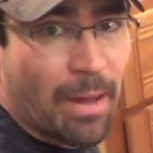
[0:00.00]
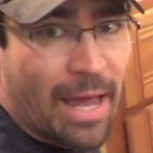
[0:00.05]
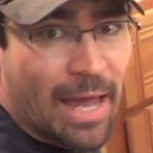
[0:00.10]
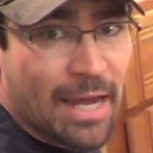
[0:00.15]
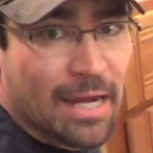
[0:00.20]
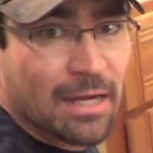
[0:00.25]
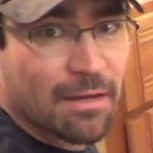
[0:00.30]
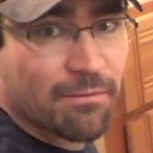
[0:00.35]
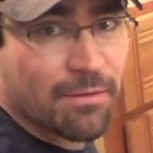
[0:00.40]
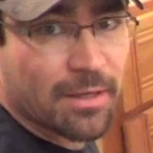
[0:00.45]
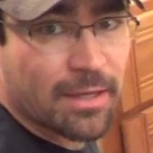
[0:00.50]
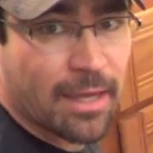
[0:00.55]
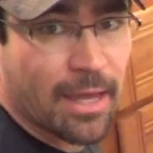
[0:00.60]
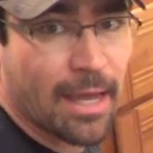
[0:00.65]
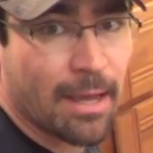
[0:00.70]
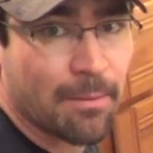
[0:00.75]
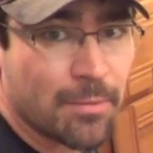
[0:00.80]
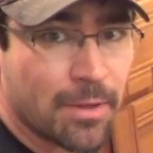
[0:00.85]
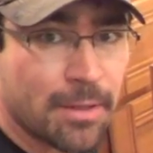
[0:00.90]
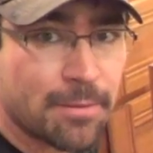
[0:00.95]
back of the
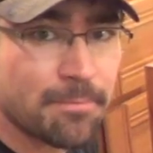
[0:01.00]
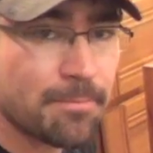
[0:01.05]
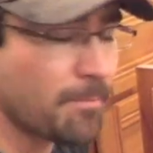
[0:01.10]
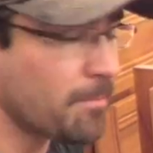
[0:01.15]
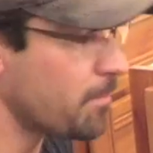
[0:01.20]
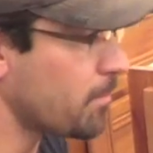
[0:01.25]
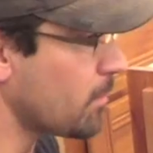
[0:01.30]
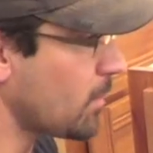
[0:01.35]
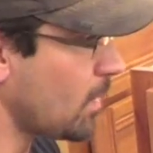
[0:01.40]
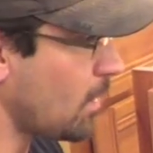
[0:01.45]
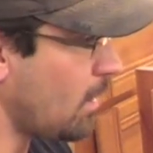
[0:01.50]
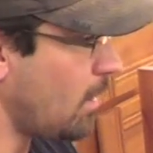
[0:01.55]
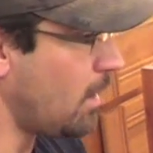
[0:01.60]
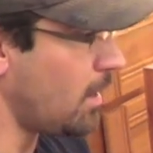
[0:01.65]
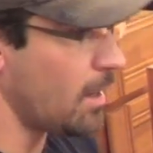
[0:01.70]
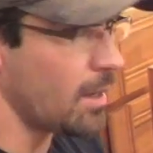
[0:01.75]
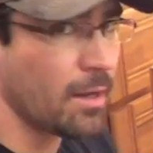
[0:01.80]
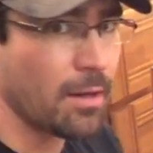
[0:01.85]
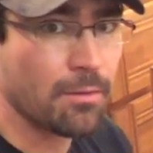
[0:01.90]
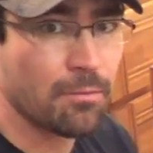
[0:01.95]
cabinet.
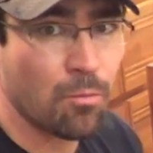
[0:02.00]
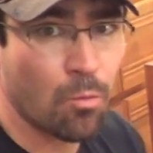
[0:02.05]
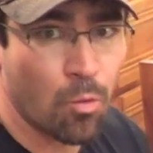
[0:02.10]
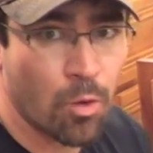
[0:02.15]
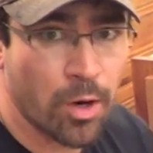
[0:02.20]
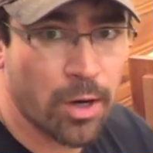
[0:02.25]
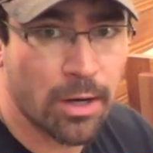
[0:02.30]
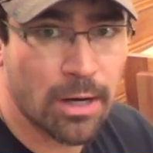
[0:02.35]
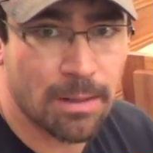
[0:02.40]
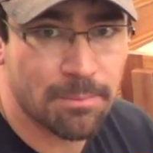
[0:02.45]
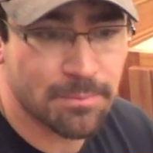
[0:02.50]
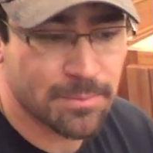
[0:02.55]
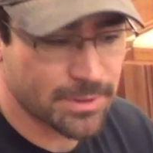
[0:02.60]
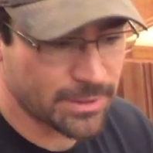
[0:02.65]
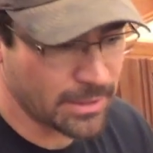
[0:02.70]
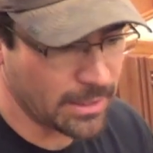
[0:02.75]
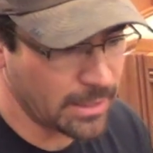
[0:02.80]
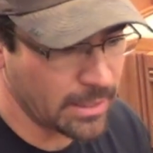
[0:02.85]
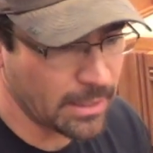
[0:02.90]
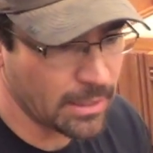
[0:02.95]
Where I'm
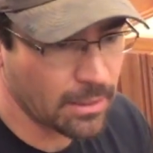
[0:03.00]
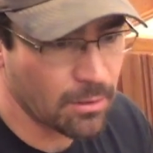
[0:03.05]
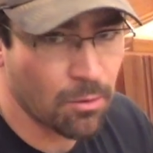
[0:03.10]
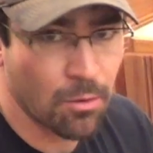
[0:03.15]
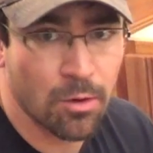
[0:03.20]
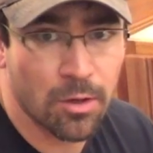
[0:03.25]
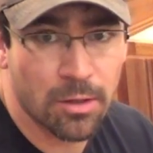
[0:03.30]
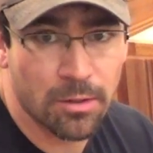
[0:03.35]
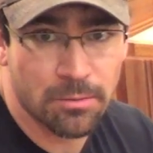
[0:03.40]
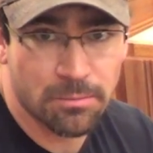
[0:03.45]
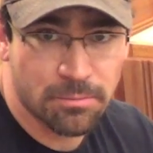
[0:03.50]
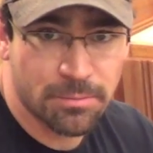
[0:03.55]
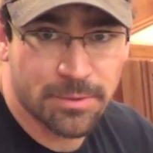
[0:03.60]
sitting or